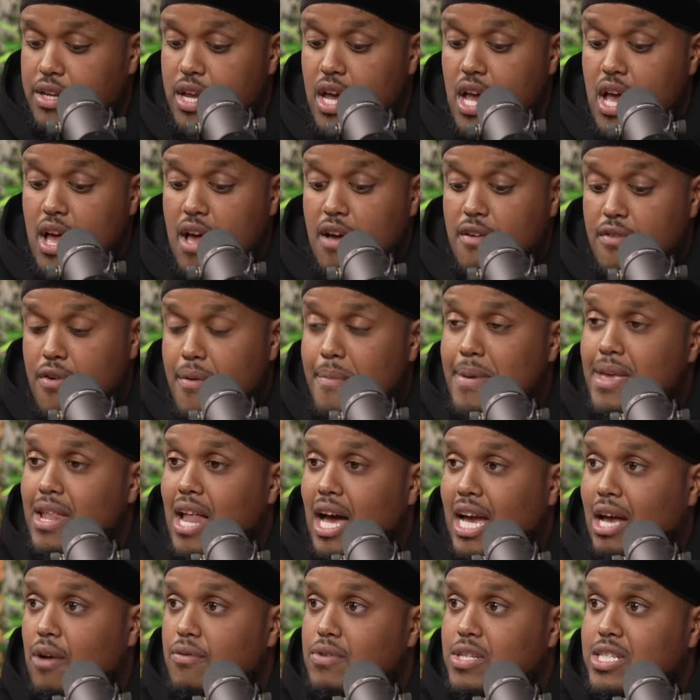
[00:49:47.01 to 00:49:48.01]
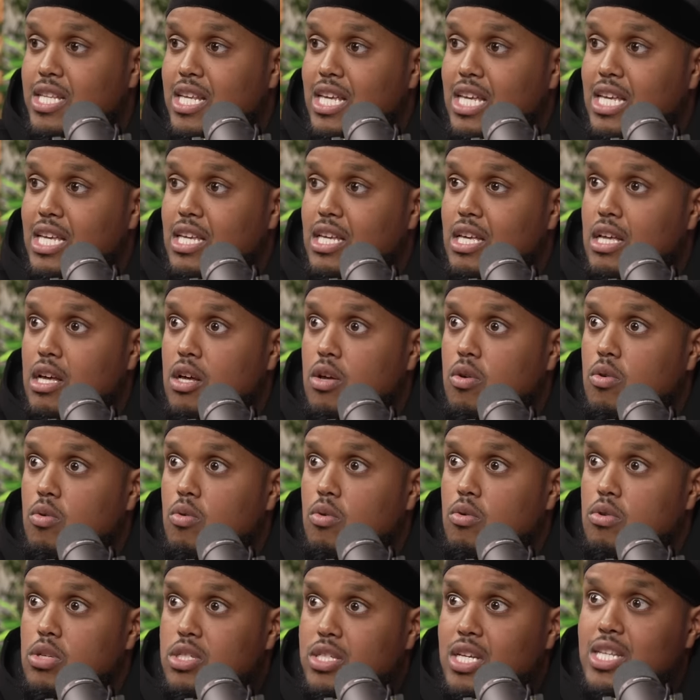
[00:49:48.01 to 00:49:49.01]
And for me, like obviously,
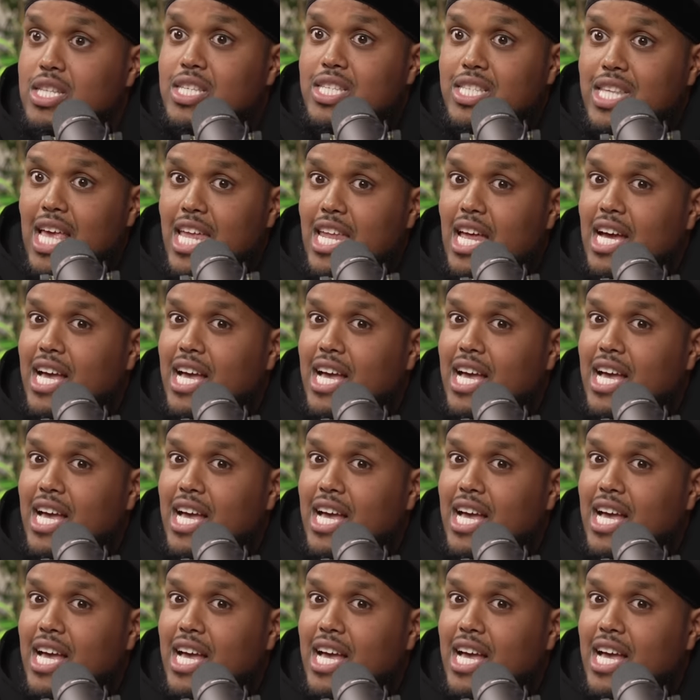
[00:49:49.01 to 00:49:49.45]
since